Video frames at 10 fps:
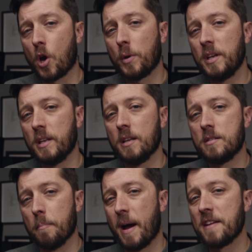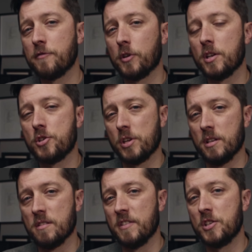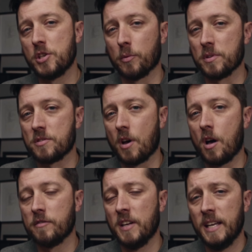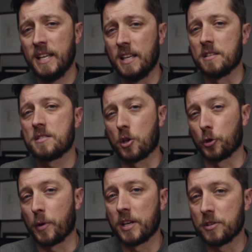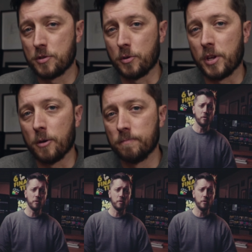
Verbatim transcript: Cody did to my footage in DaVinci Resolve in his color grading studio.